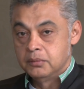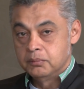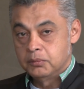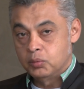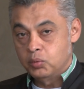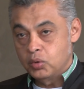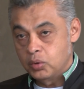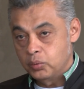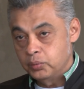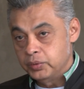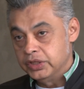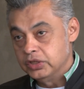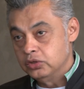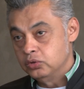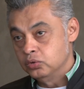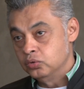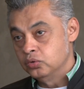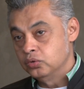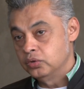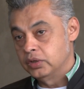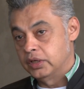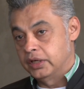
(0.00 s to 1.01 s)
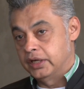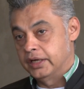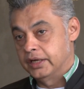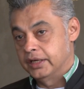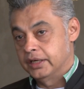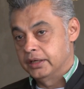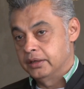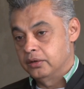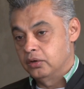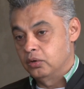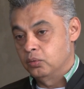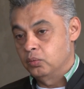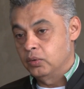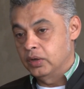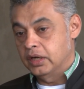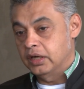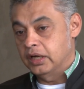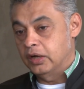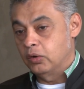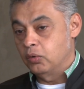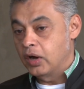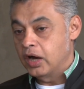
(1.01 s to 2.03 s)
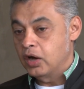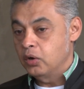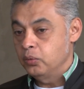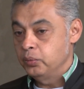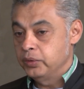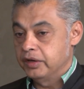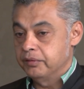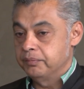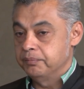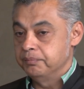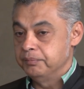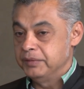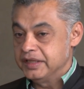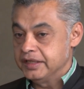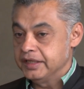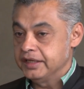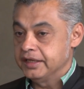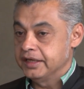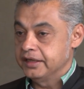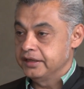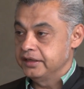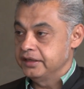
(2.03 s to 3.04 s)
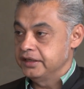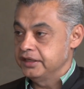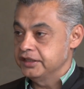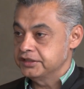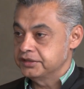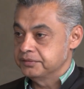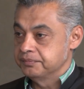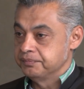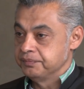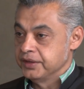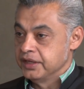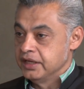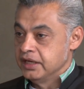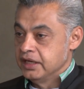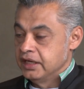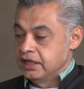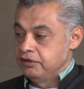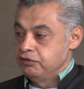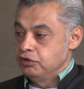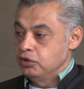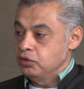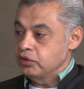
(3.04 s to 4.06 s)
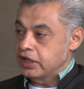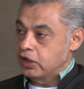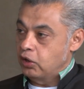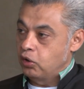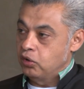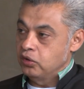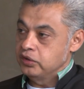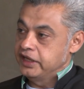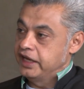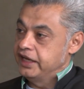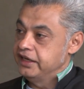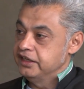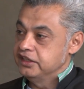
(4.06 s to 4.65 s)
But what we do how we have mitigated is, if you look at all the